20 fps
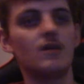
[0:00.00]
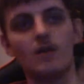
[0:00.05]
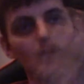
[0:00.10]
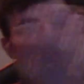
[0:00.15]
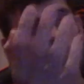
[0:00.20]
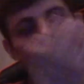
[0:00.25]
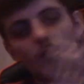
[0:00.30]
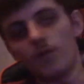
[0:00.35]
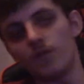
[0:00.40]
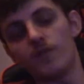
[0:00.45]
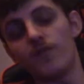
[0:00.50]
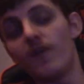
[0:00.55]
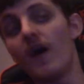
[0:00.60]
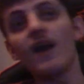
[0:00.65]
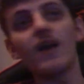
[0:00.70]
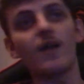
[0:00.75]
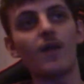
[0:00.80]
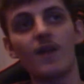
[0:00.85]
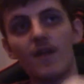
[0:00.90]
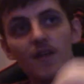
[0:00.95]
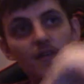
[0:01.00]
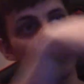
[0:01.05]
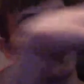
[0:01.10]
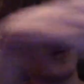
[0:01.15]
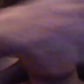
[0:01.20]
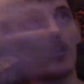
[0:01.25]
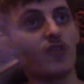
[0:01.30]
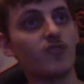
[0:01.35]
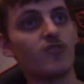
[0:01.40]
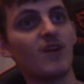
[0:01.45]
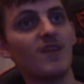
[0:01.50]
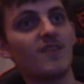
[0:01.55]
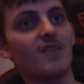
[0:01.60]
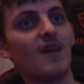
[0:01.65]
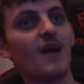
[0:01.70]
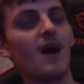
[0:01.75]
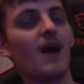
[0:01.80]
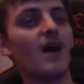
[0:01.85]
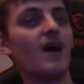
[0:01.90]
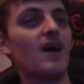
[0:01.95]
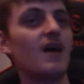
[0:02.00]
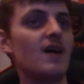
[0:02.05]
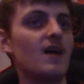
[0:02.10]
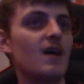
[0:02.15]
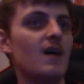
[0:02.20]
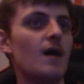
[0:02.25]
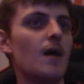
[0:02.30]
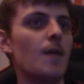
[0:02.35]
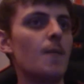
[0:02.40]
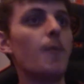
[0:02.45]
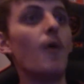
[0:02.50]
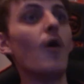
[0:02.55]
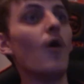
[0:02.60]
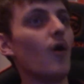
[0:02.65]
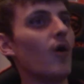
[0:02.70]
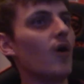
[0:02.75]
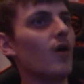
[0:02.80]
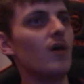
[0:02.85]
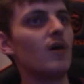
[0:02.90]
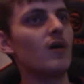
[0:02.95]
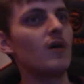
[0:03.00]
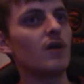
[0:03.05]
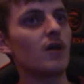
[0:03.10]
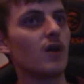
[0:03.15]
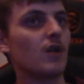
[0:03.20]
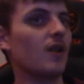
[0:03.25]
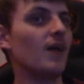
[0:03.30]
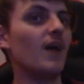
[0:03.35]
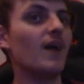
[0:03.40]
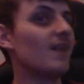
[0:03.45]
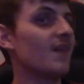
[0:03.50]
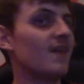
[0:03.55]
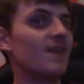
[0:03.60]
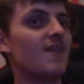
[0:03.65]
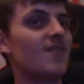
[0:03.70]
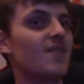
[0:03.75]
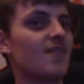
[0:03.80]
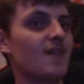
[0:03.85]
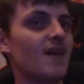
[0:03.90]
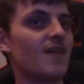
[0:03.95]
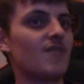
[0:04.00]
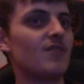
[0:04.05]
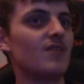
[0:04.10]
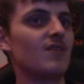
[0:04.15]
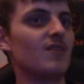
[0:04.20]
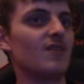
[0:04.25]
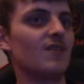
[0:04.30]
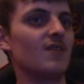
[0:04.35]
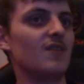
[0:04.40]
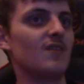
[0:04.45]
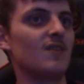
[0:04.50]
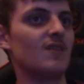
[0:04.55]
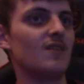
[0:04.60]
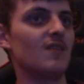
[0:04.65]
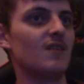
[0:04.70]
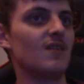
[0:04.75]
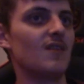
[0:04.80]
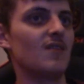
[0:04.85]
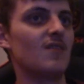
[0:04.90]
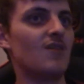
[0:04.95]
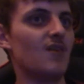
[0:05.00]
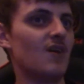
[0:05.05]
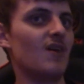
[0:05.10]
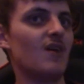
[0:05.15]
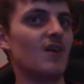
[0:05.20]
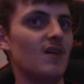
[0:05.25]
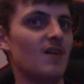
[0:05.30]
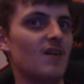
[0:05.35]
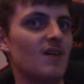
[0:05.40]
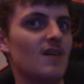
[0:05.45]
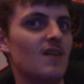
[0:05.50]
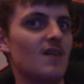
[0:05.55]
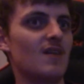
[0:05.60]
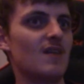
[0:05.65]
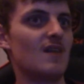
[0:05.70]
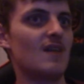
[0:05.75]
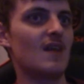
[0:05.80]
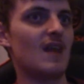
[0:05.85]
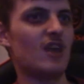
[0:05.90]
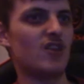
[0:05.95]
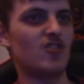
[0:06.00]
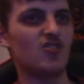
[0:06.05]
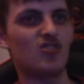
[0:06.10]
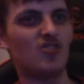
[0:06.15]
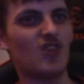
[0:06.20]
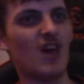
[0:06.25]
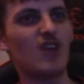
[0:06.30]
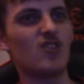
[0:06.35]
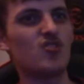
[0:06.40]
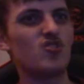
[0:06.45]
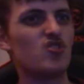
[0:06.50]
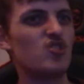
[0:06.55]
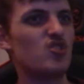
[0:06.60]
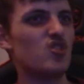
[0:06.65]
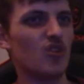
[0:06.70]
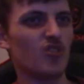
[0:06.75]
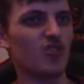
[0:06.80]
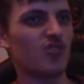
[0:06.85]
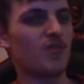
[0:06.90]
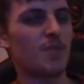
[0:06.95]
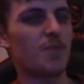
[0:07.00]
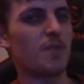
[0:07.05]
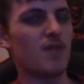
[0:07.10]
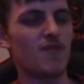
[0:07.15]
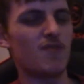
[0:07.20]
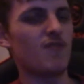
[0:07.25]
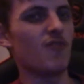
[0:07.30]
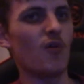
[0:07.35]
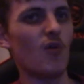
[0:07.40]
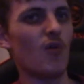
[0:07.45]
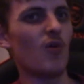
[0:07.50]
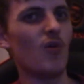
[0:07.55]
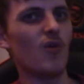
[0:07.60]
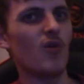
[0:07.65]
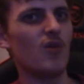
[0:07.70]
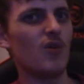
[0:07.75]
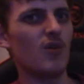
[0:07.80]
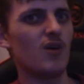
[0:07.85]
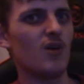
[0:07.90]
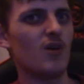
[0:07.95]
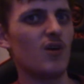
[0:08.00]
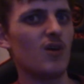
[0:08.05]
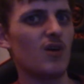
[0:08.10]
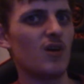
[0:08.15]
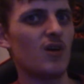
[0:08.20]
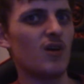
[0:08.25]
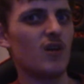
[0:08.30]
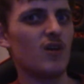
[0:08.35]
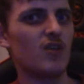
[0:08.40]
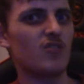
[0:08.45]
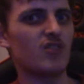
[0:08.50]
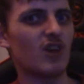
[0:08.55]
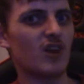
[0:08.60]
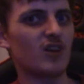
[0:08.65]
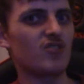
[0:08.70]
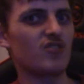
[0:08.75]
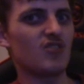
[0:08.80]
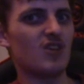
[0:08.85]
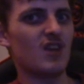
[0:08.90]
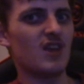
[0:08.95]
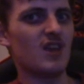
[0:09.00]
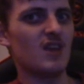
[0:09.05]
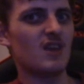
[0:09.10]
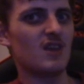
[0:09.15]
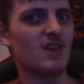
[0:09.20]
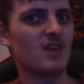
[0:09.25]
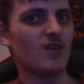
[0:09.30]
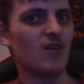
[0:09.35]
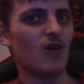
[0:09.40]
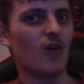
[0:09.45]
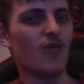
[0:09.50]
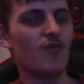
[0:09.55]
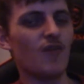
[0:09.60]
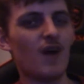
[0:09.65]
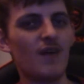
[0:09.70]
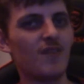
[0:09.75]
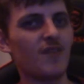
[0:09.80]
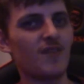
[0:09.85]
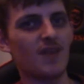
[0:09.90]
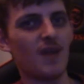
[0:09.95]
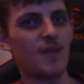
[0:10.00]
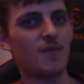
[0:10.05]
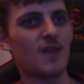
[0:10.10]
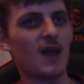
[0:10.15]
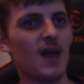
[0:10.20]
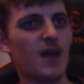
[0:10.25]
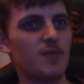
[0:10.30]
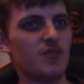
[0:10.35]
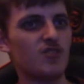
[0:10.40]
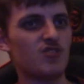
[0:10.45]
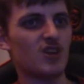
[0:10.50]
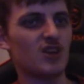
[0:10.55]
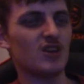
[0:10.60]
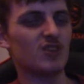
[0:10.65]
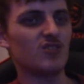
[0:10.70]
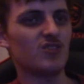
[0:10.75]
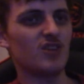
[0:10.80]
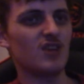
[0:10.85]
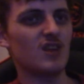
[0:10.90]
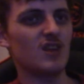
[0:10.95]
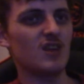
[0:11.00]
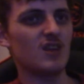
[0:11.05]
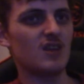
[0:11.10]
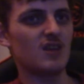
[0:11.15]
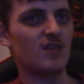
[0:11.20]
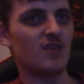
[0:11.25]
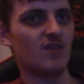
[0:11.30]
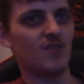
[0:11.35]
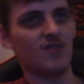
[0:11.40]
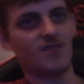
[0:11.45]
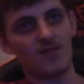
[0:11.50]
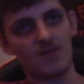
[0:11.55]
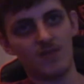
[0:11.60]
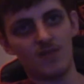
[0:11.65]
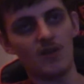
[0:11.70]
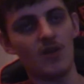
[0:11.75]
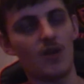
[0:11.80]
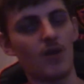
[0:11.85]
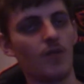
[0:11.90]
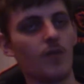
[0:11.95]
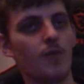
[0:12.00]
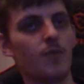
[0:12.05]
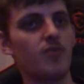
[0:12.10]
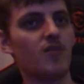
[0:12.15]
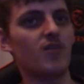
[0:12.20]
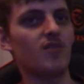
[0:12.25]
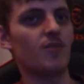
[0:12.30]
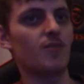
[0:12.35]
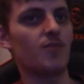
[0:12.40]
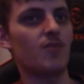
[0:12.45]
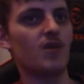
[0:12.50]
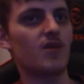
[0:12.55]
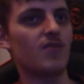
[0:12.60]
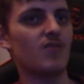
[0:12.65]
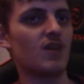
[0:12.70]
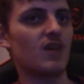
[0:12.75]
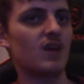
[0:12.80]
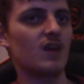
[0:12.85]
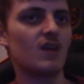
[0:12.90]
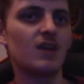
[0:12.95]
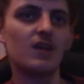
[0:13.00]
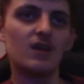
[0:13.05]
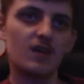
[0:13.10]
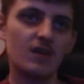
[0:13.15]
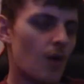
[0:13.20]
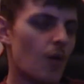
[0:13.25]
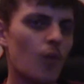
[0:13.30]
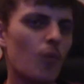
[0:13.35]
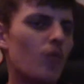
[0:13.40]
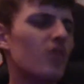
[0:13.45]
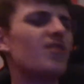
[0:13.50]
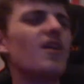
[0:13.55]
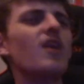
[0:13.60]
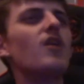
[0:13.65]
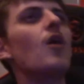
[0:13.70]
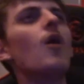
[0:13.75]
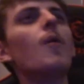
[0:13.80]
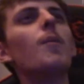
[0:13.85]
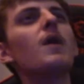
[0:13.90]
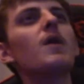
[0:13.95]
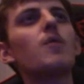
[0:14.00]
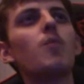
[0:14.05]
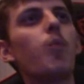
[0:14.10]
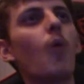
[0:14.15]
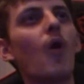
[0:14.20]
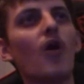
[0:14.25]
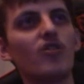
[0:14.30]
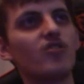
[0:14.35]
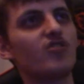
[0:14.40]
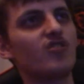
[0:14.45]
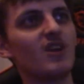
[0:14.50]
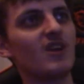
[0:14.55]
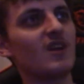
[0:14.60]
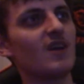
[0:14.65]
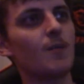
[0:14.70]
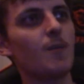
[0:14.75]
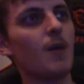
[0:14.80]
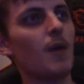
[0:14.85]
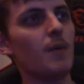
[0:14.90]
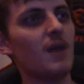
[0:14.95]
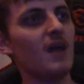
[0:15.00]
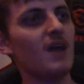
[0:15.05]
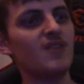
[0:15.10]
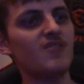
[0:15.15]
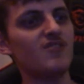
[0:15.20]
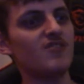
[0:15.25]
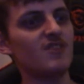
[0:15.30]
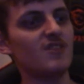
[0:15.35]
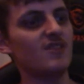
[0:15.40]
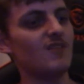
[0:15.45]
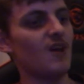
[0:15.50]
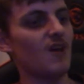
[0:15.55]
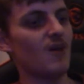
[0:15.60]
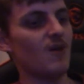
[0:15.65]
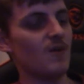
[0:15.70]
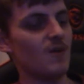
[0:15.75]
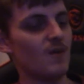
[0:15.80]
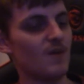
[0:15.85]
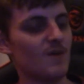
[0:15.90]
Well, finally, they fucking address that. But, clearly, this is evident that it's set just before Shang-Chi, or around the same time as Shang-Chi, because, you know, the prison break thing. Was there nobody watching Abomination, though?